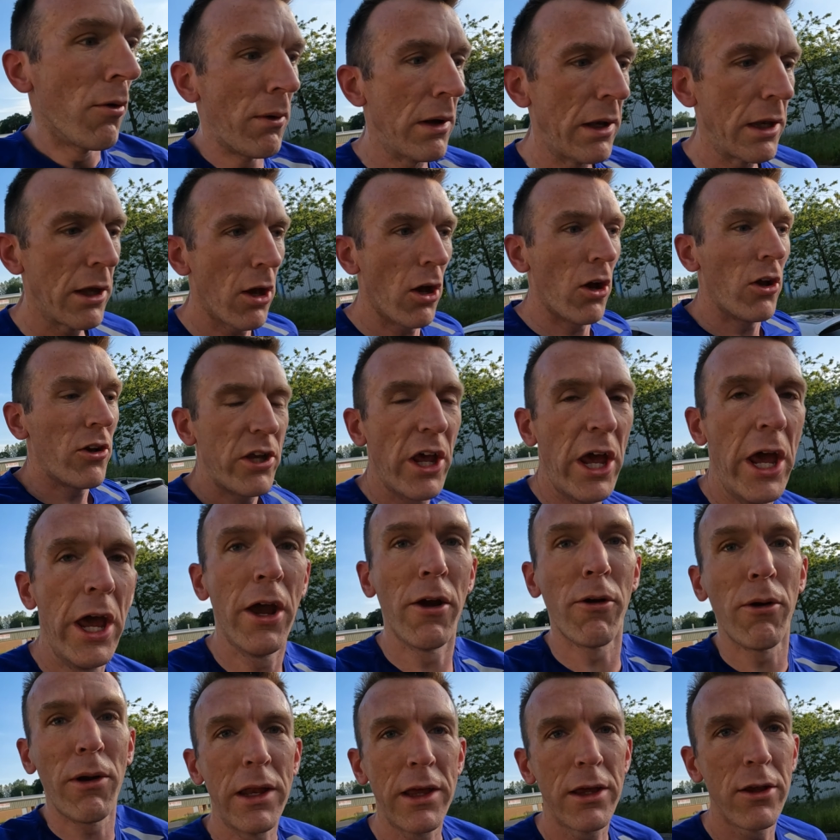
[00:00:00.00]
Really good,
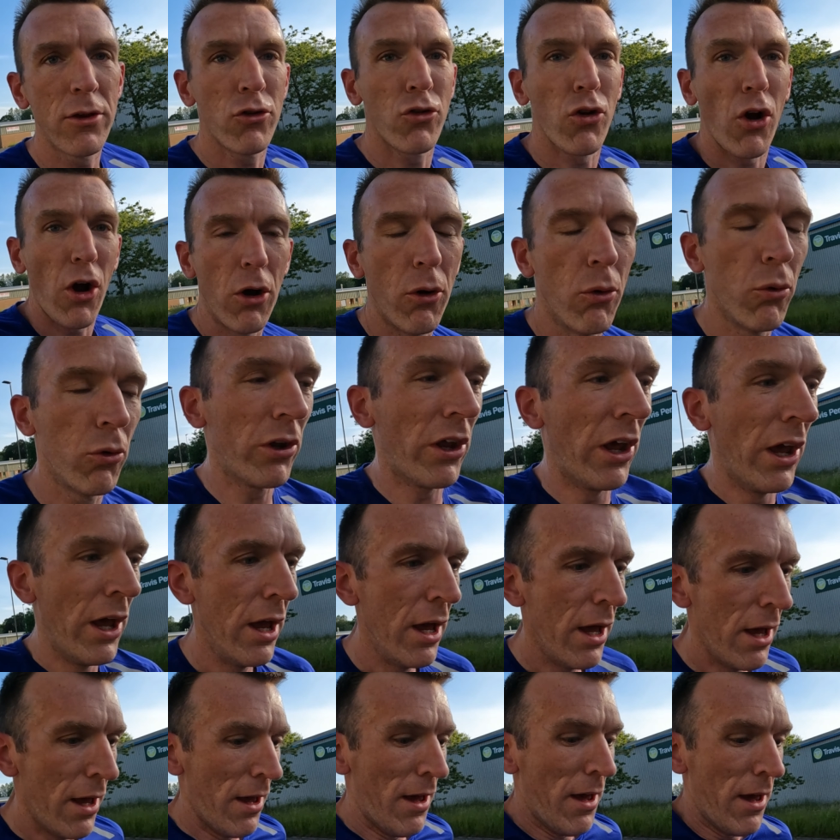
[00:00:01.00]
really controlled.
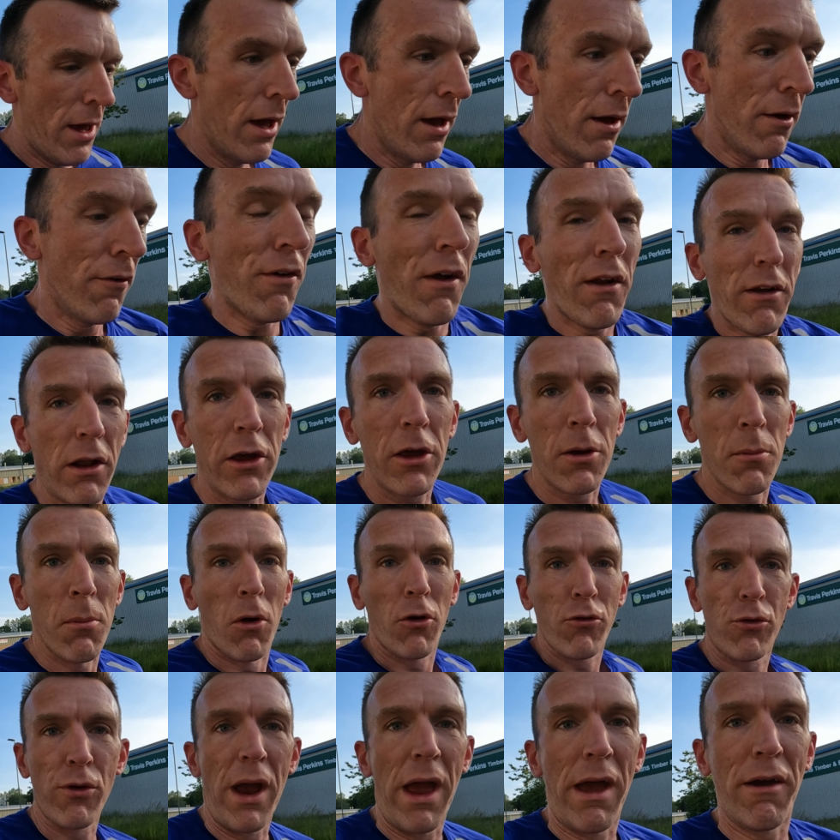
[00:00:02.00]
Felt like a
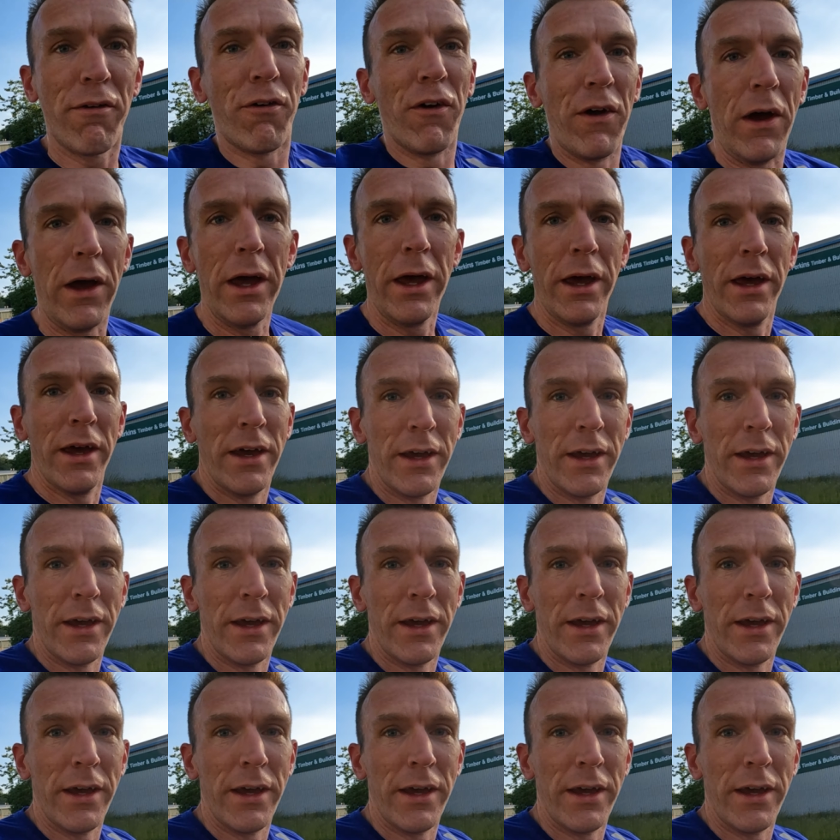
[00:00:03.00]
moderate effort.